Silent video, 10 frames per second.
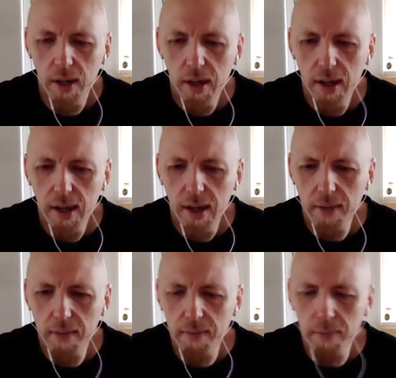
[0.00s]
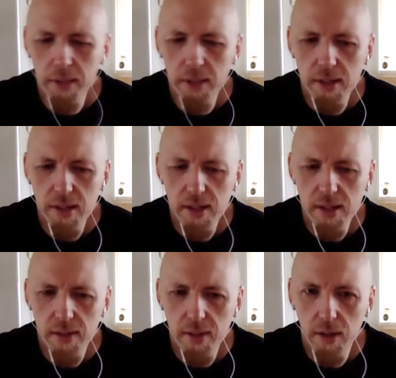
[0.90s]
um, but it says
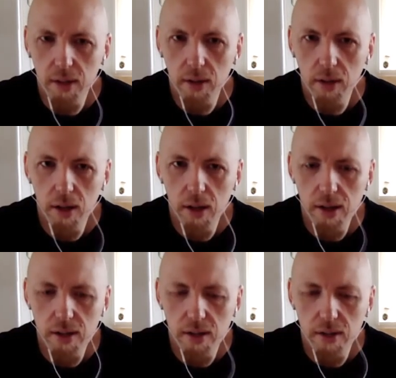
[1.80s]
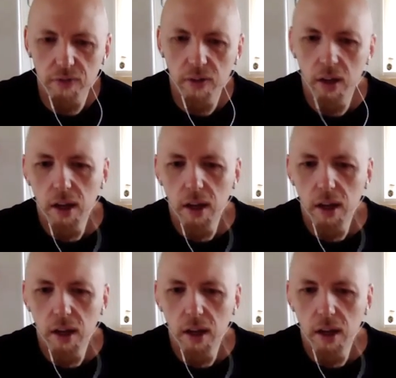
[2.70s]
something along the lines of.